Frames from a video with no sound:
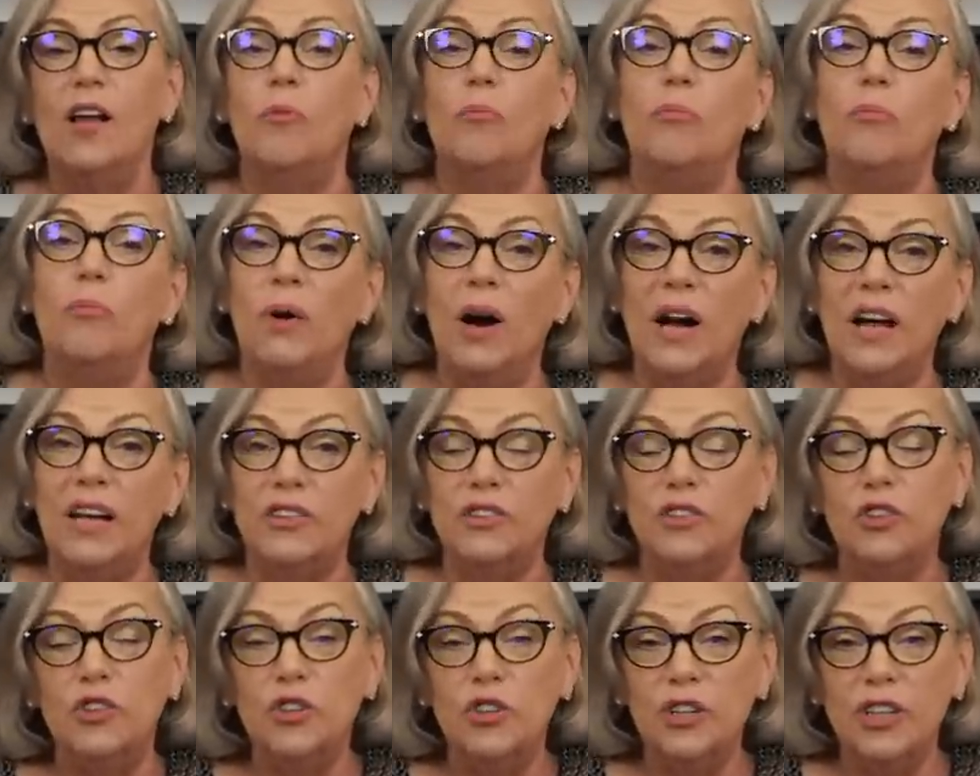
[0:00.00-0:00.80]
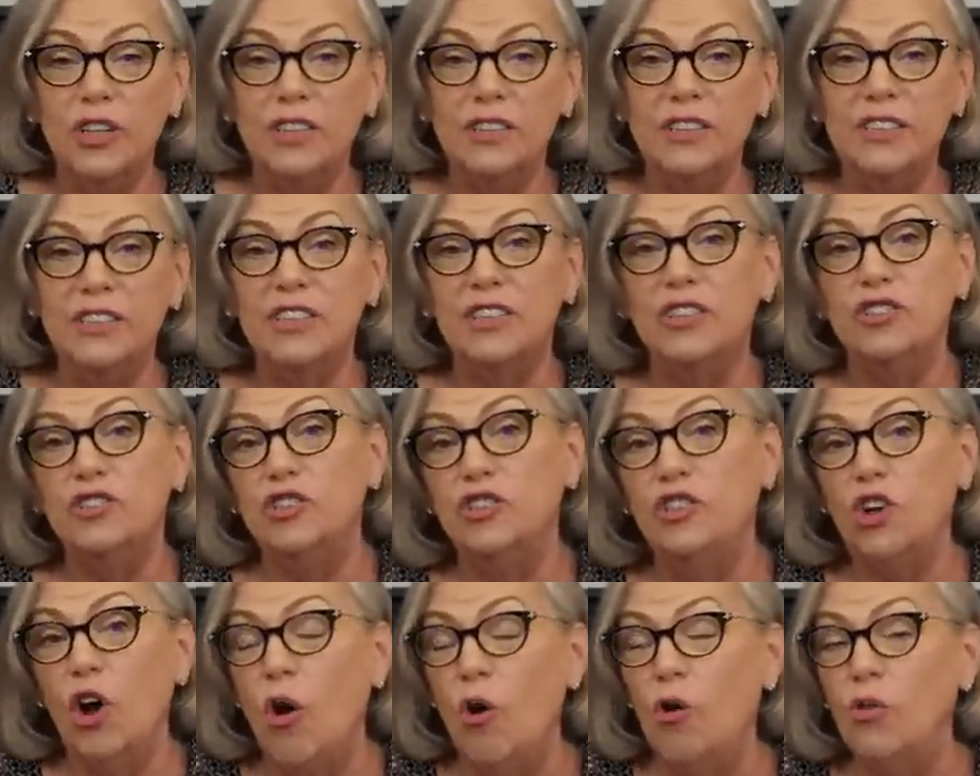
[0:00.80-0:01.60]
But goods
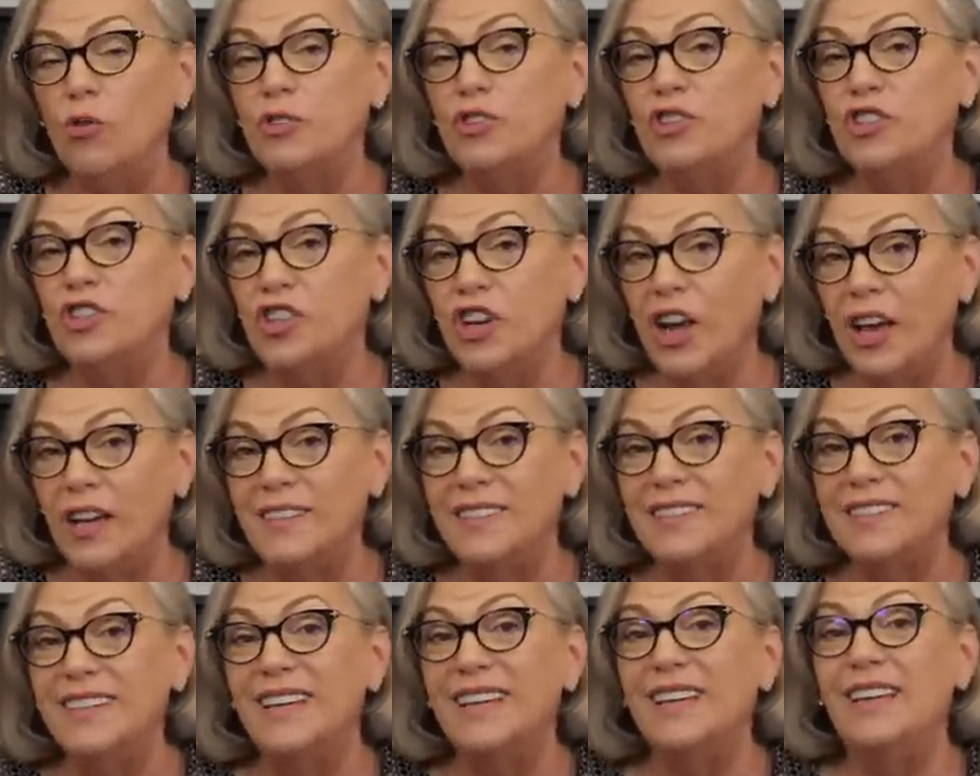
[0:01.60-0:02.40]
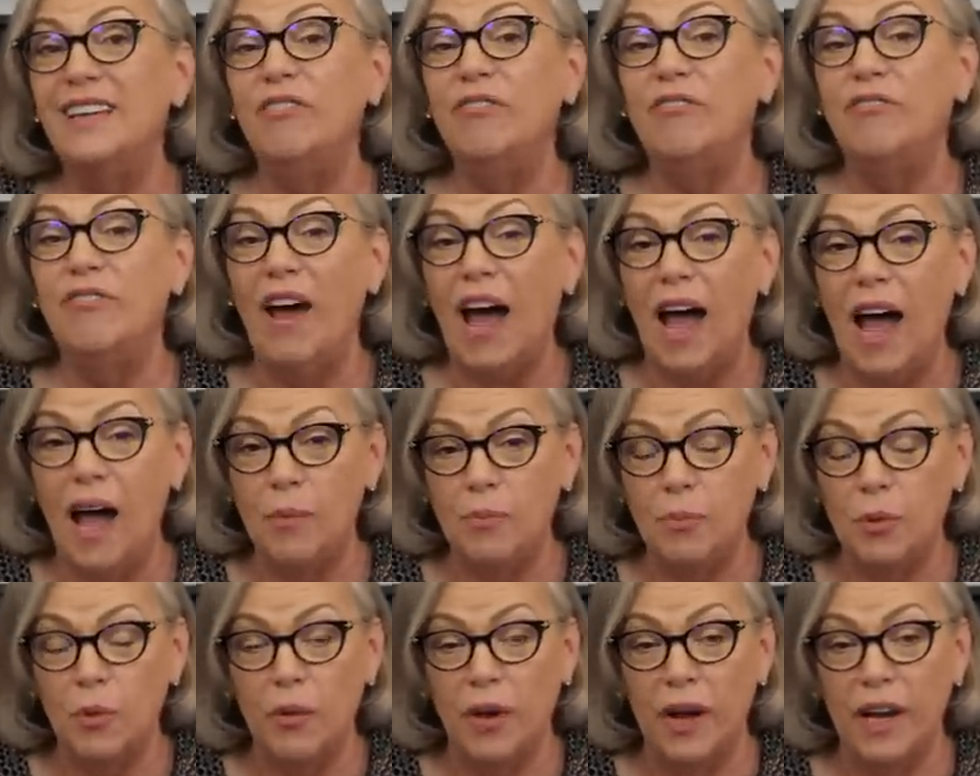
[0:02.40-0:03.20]
don't just
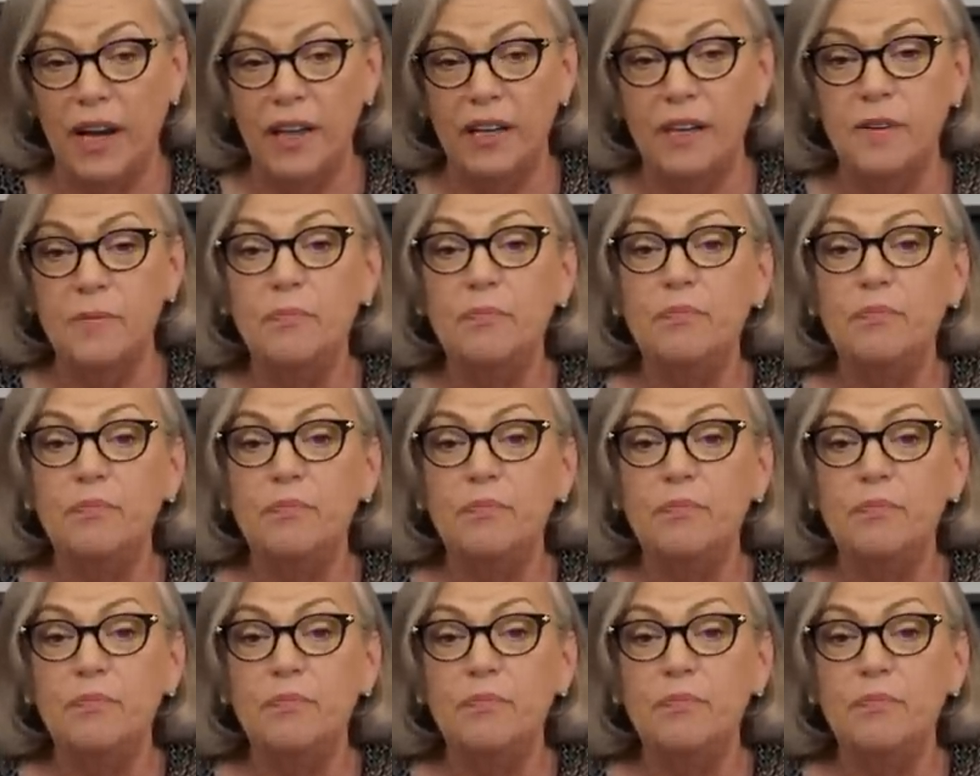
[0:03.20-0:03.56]
evaporate.